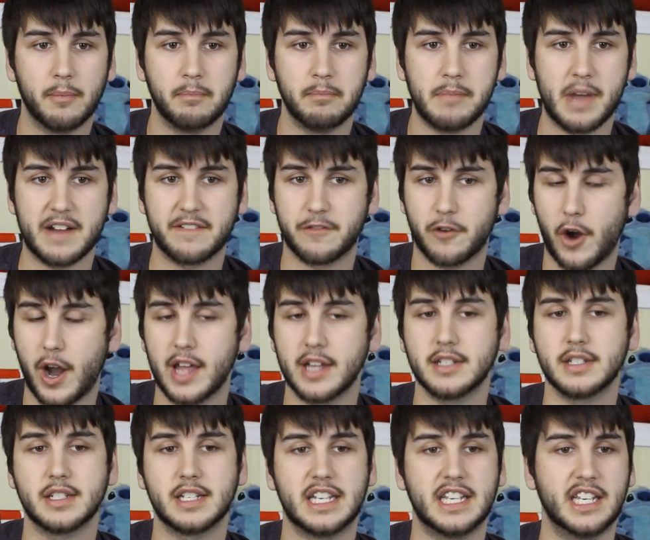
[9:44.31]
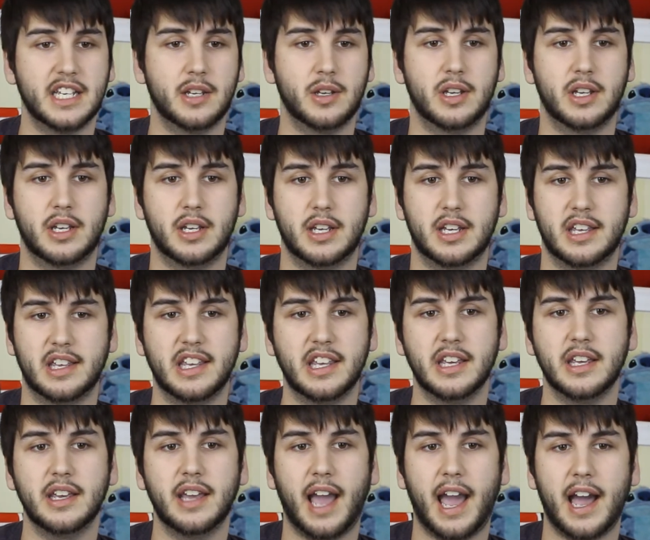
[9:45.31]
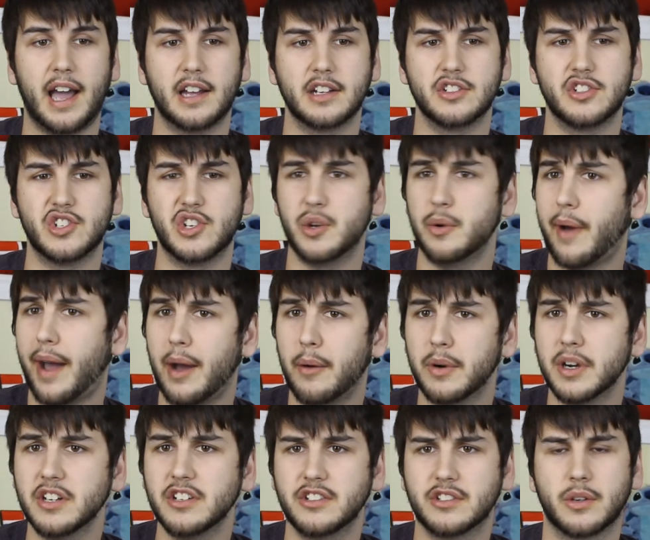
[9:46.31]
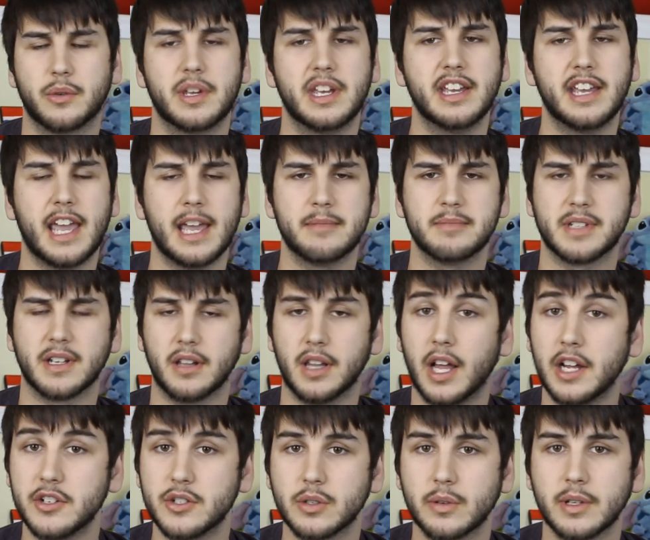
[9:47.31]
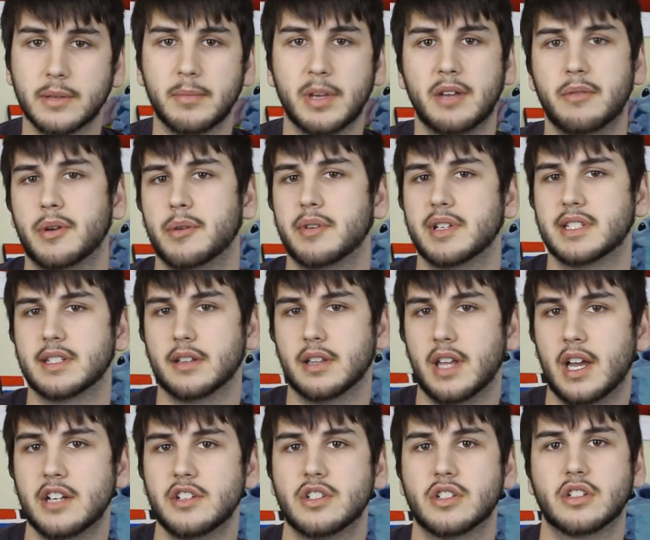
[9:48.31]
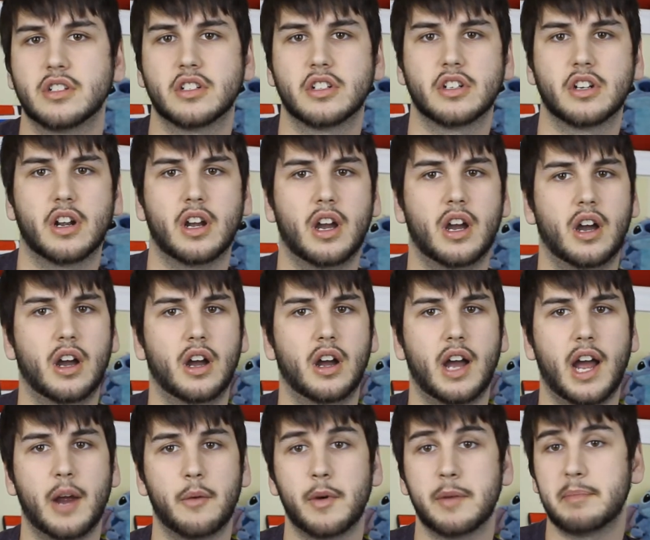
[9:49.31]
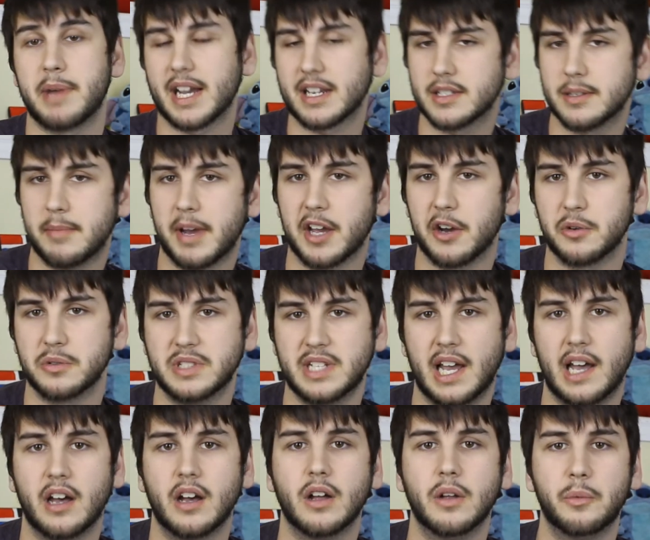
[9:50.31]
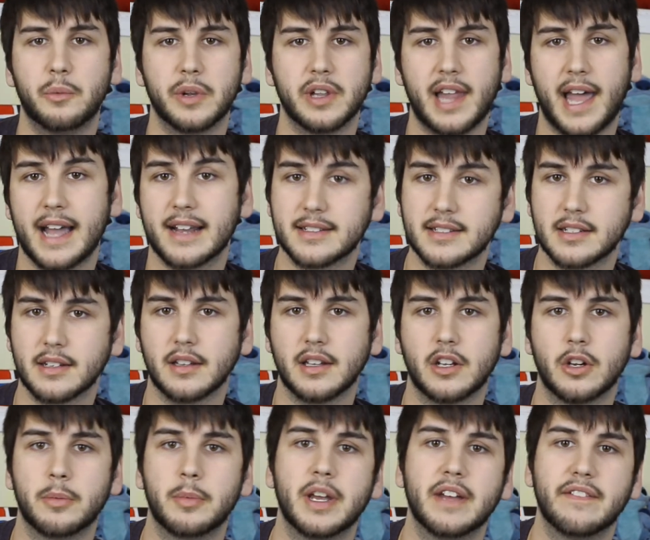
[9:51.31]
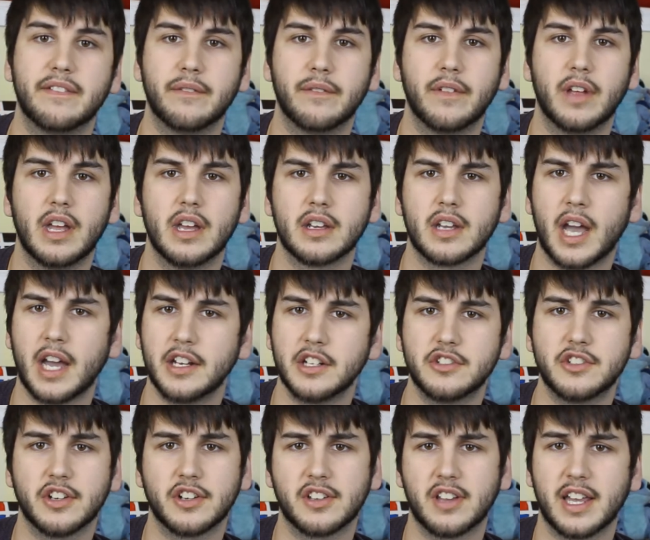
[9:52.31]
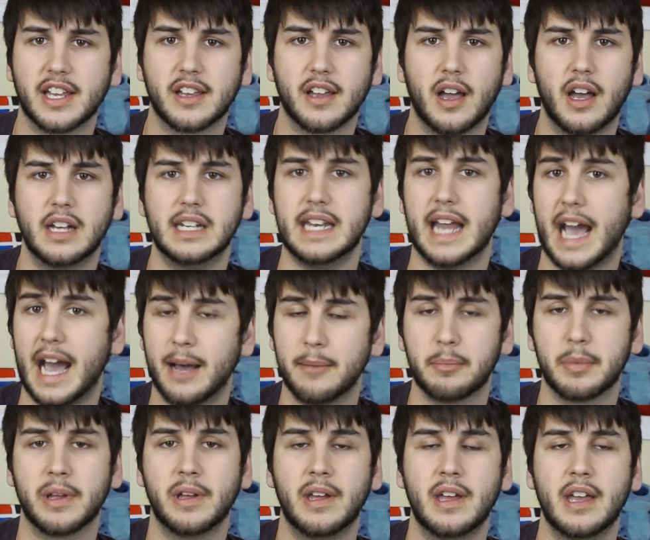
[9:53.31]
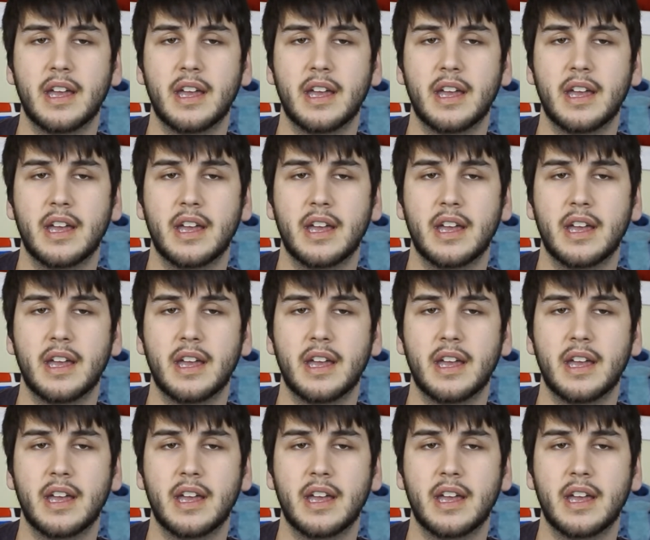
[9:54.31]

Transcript: My friend, he had 2 hours, so he came to lunch with me. We went to lunch. I went back to my hotel, relaxed a little bit, kind of took like a nap.